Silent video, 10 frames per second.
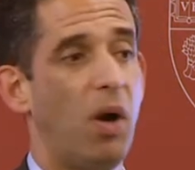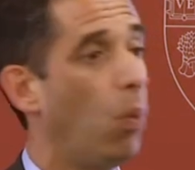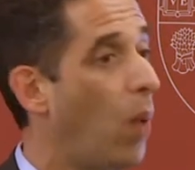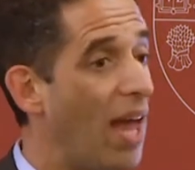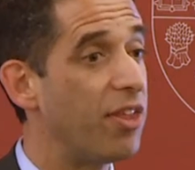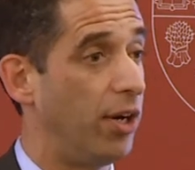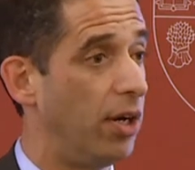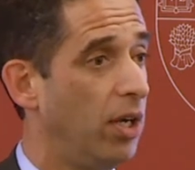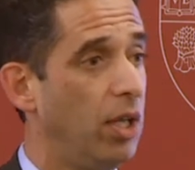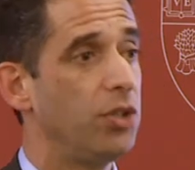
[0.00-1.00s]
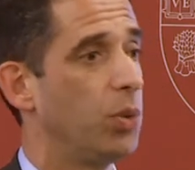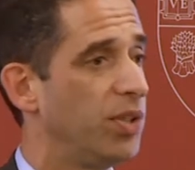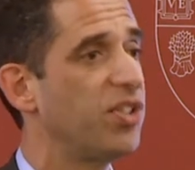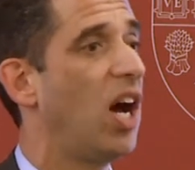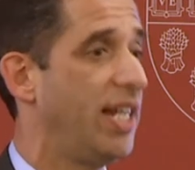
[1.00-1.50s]
but whether to
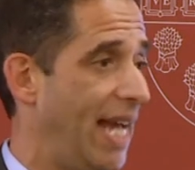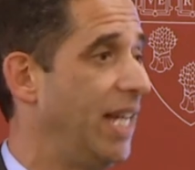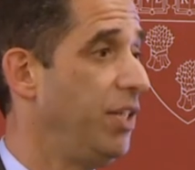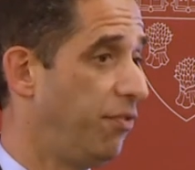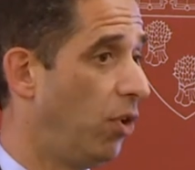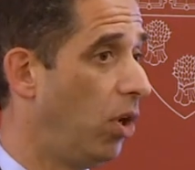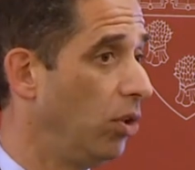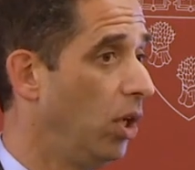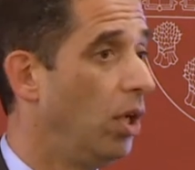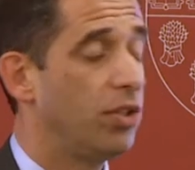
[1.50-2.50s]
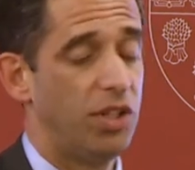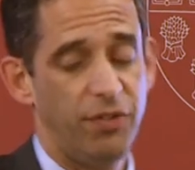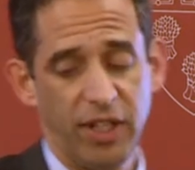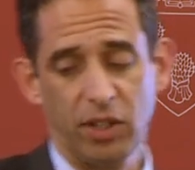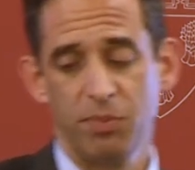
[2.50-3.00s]
assign any fault to
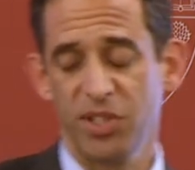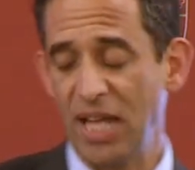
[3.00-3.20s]
the victims.